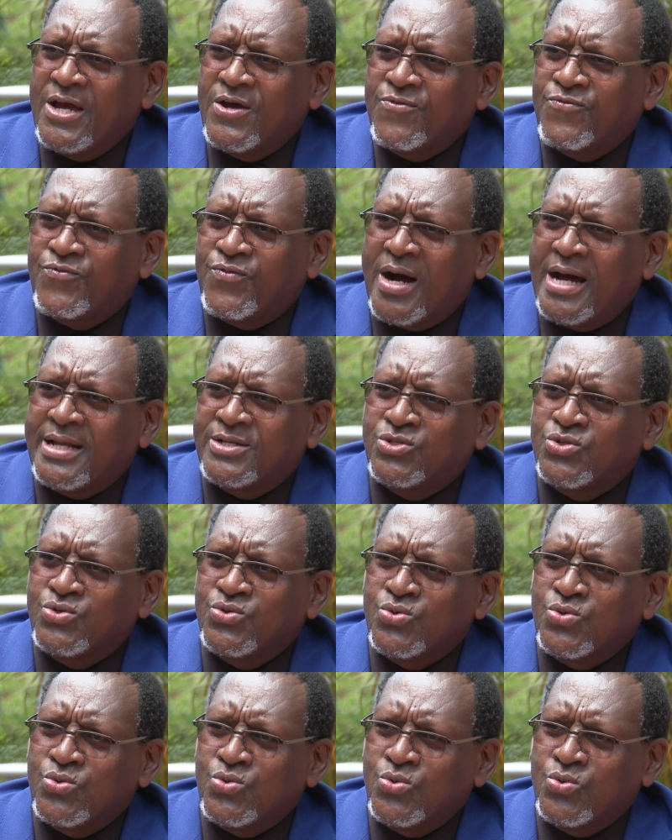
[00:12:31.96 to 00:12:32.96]
far
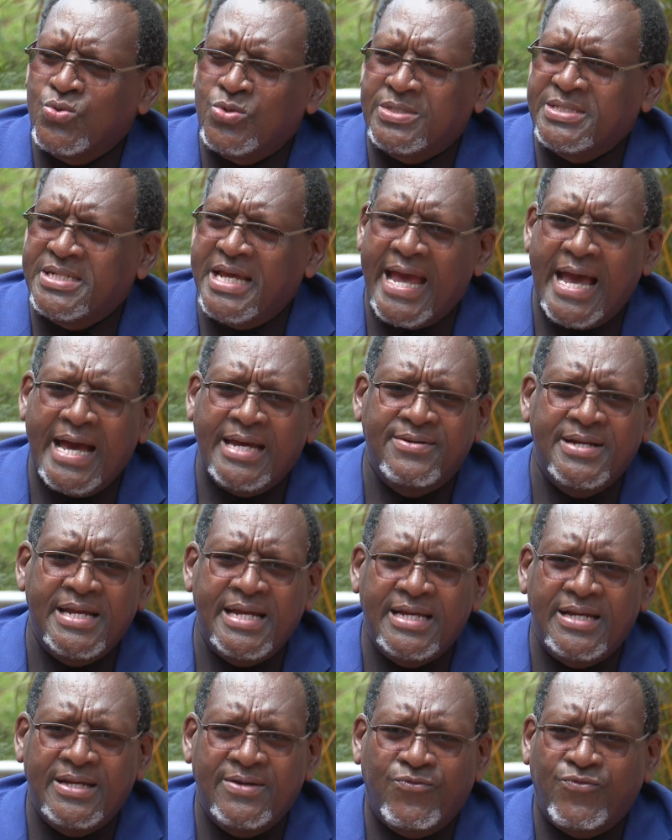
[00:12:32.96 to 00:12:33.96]
too
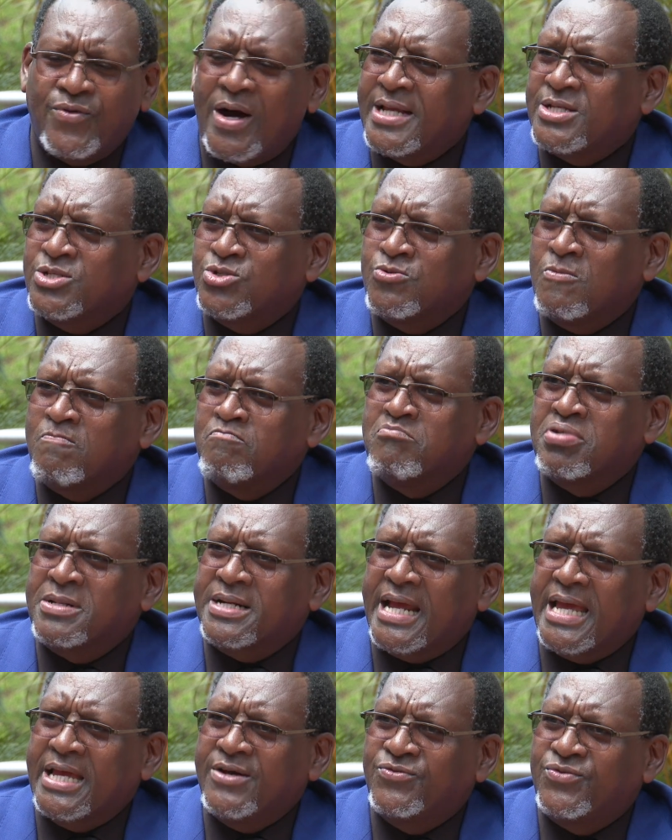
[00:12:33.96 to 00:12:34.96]
daring, far too
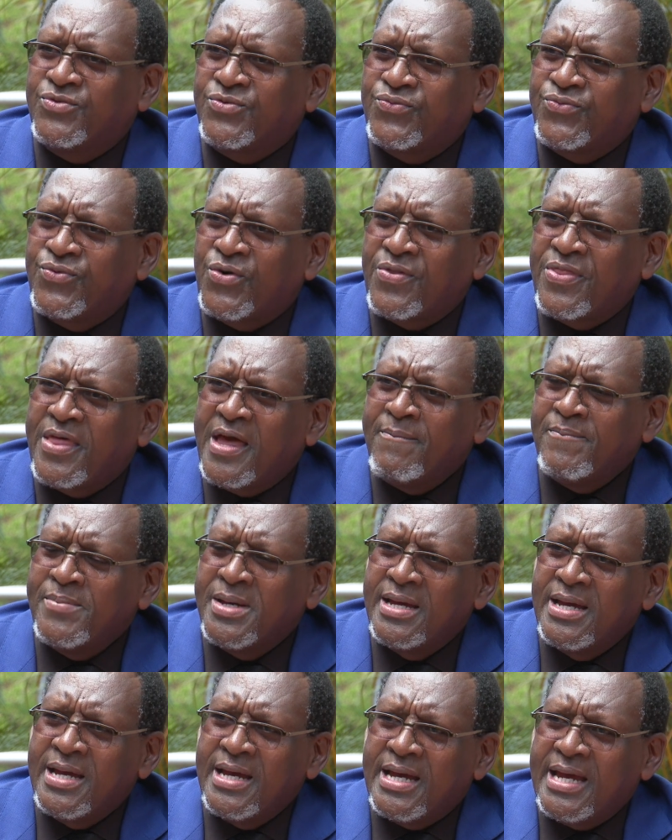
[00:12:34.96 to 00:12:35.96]
brave for them,
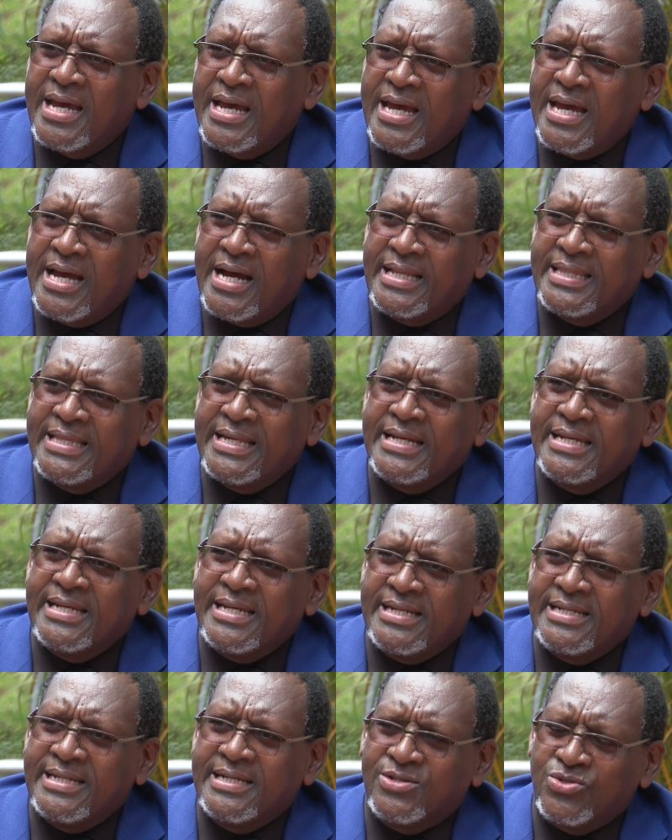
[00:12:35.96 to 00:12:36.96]
and they
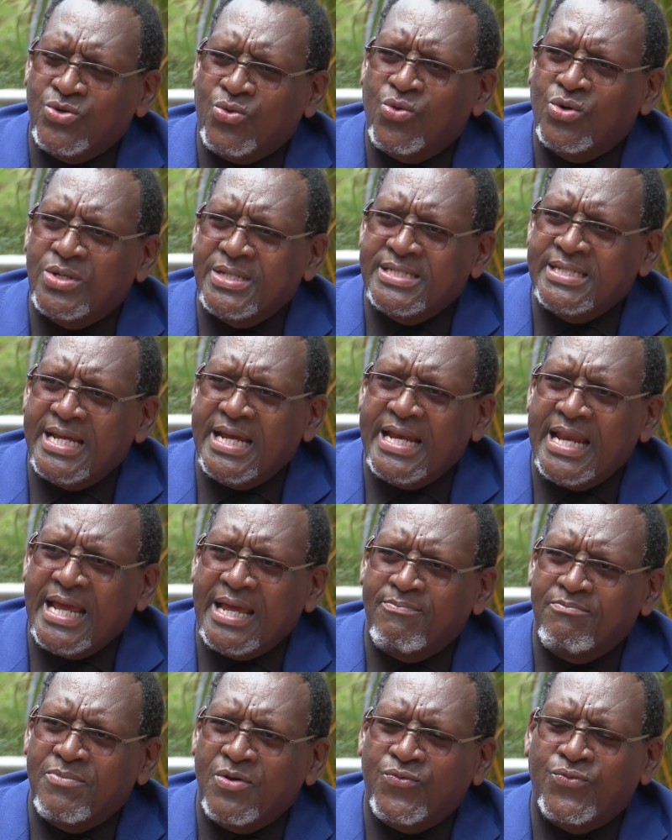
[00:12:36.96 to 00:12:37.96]
needed to contain
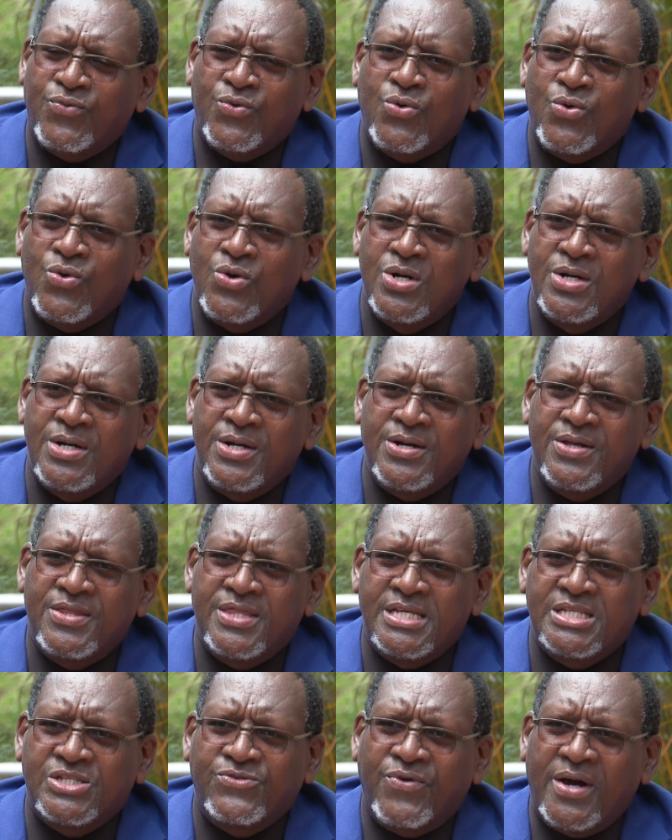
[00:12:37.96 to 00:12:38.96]
him before
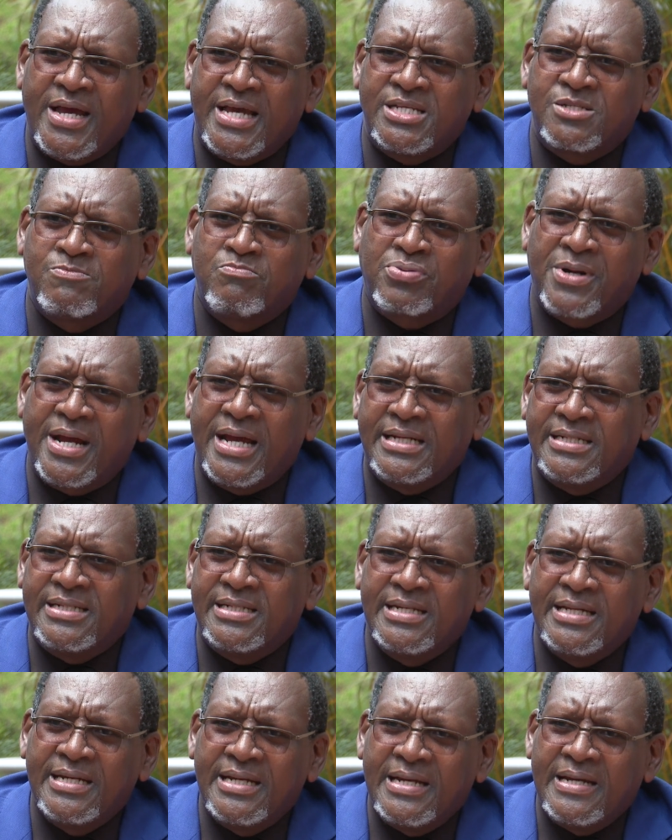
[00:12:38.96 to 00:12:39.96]
this fire
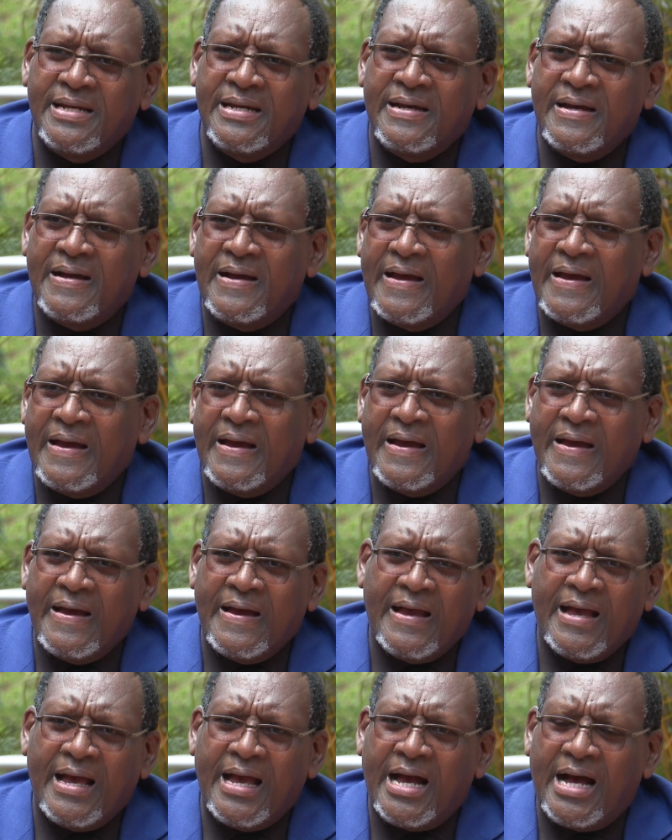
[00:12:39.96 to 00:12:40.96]
spread,
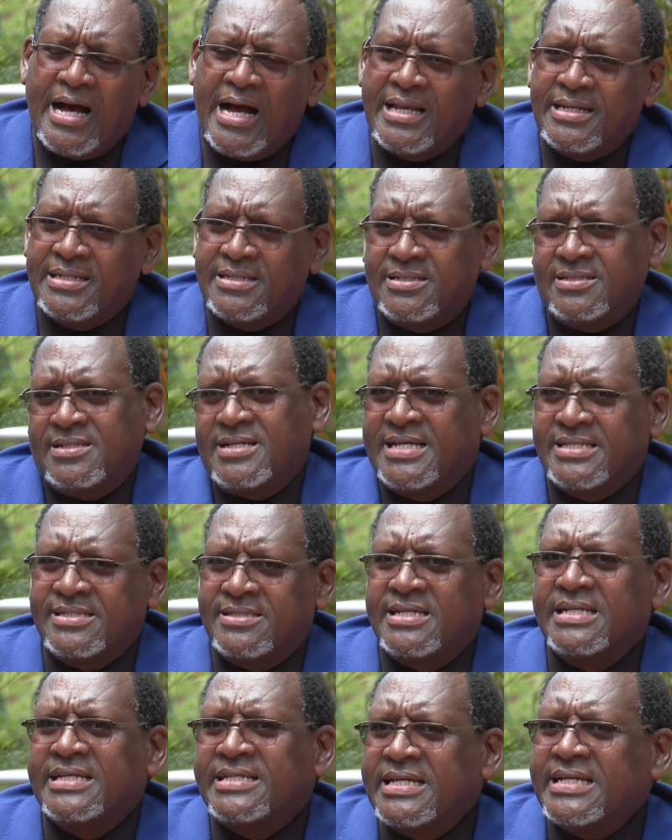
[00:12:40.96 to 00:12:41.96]
and
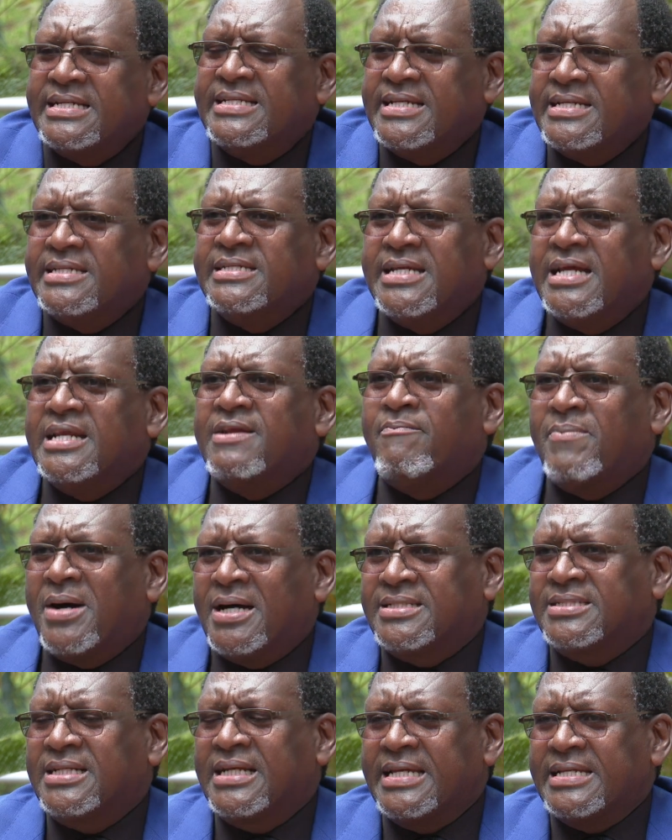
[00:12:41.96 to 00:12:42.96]
as indeed it did
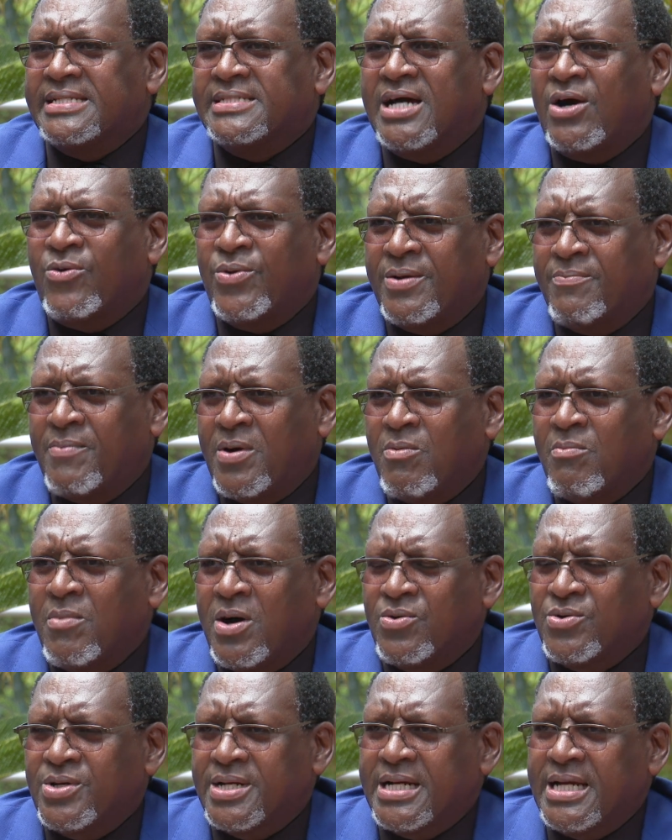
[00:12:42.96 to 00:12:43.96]
much later when
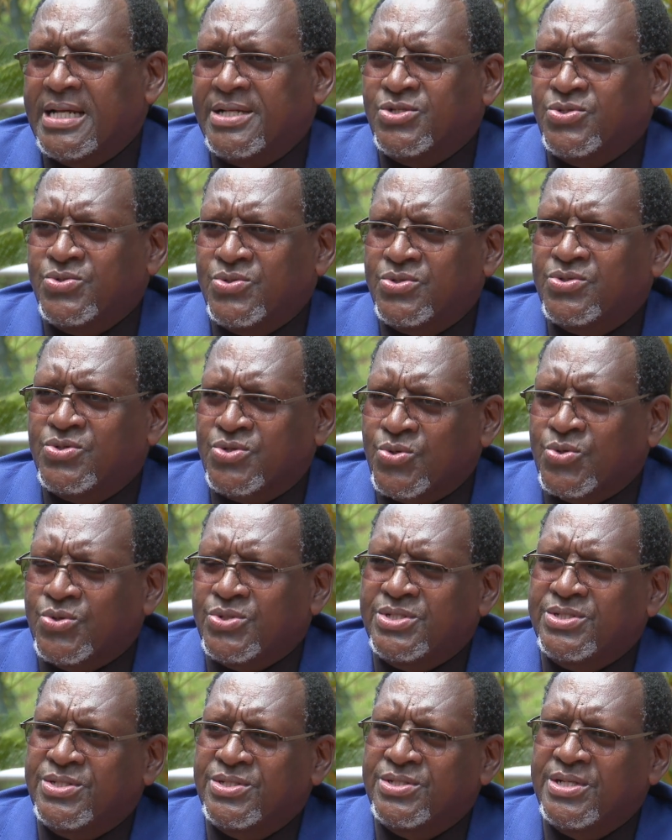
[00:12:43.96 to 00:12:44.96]
MauMau really took
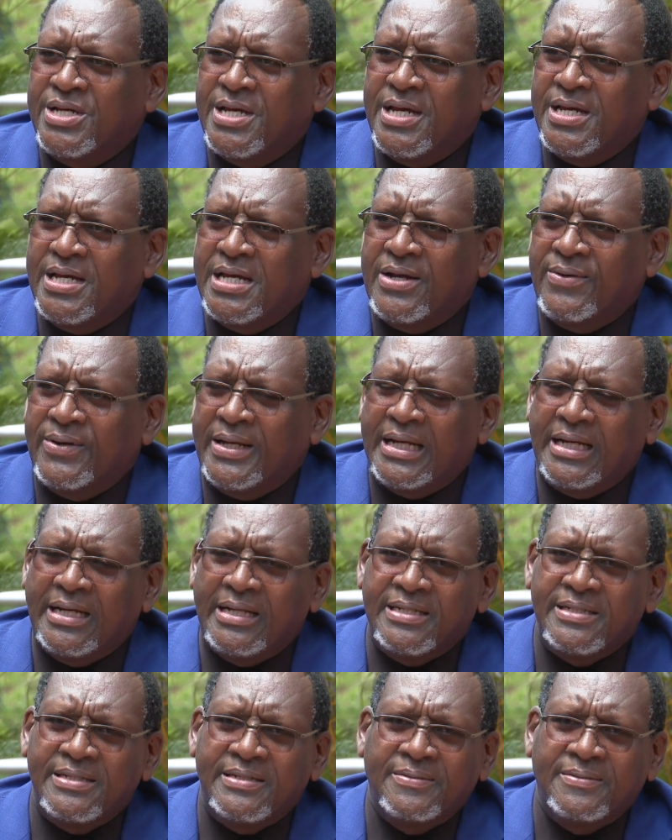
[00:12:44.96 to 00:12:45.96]
root in our land.